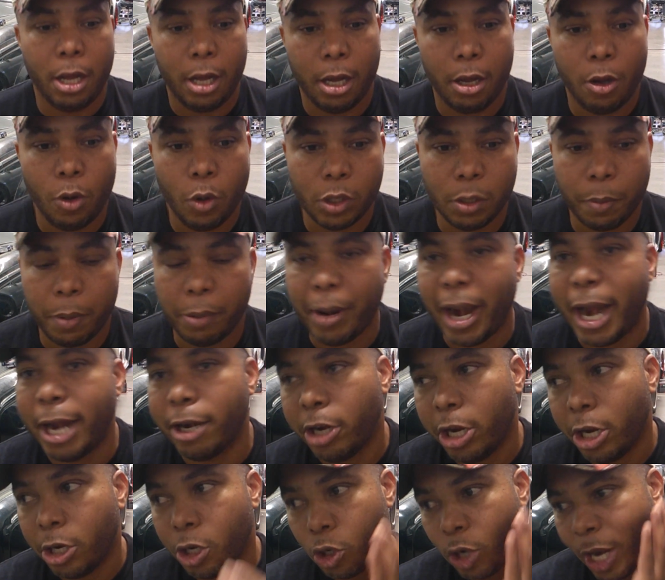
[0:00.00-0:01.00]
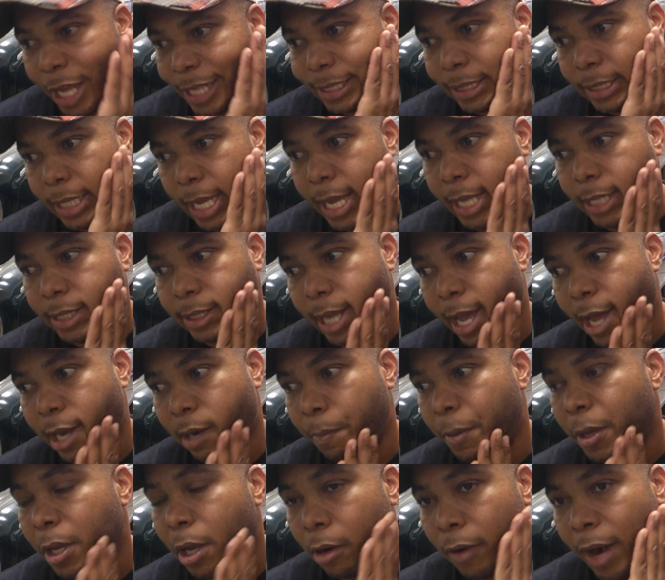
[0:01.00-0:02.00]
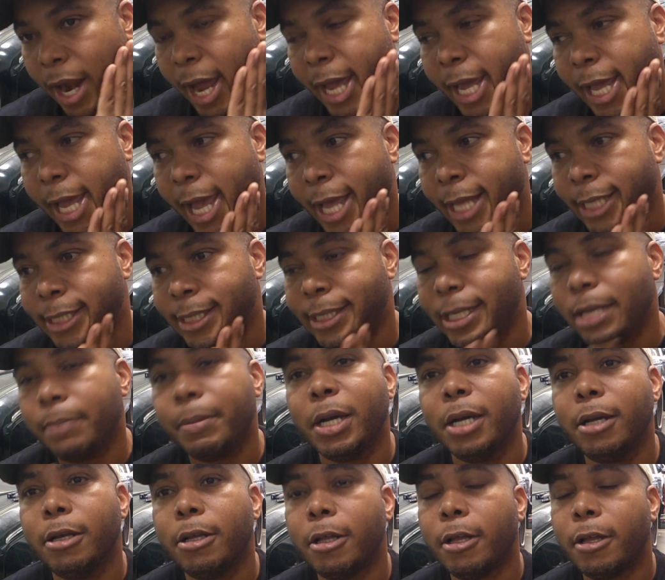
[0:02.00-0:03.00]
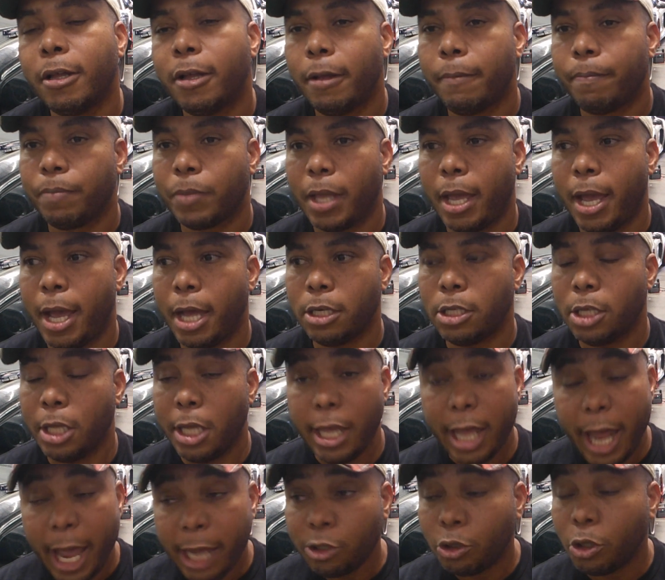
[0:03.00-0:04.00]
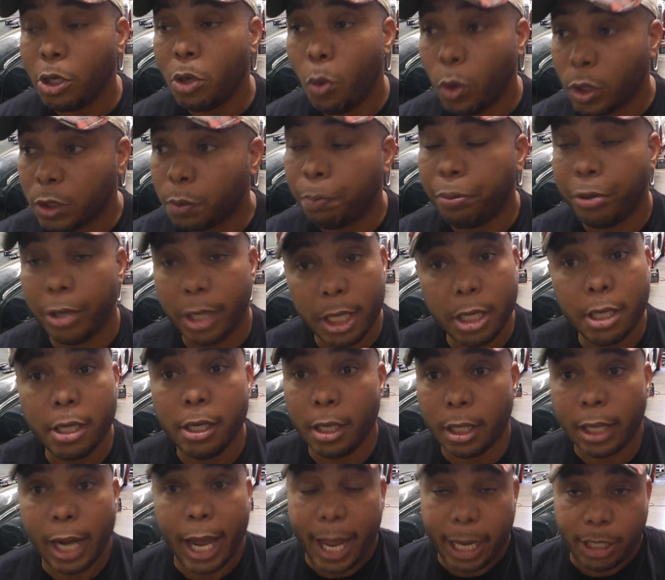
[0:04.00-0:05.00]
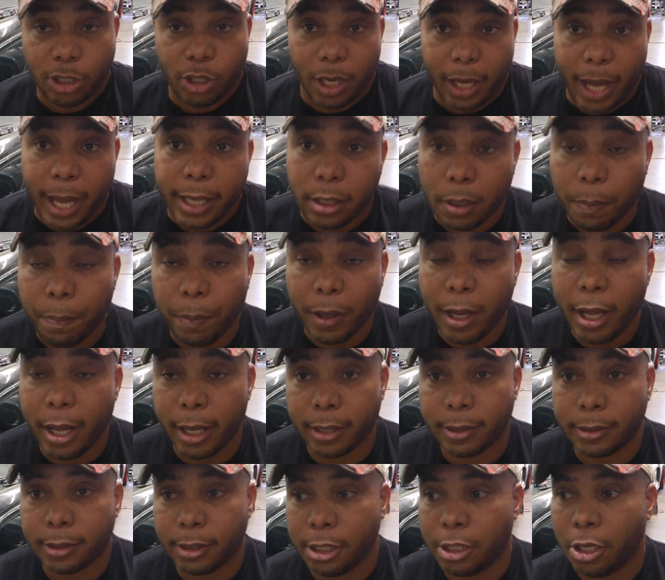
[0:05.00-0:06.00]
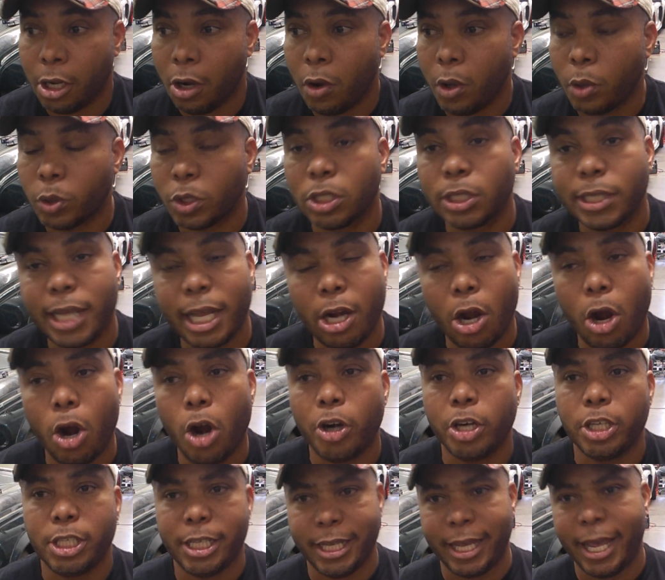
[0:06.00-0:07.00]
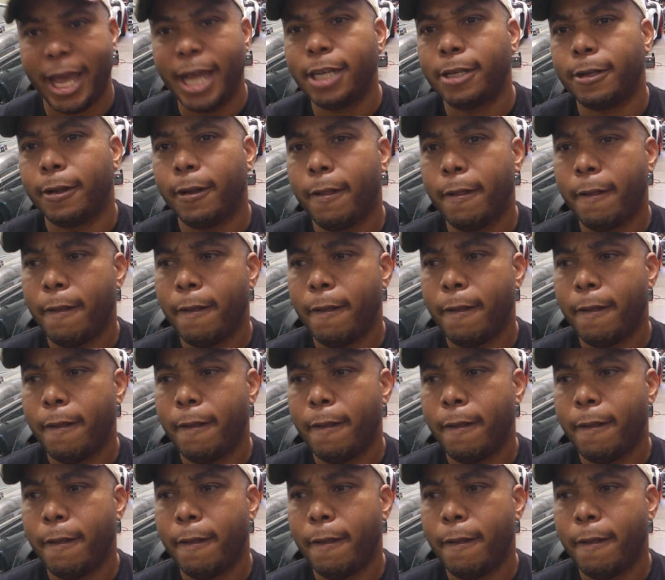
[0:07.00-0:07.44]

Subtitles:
who's a proprietor here in the United States at PRI and SEMA. And it actually was pretty good. I actually liked the plugs. You know, it was just kind of harder to get.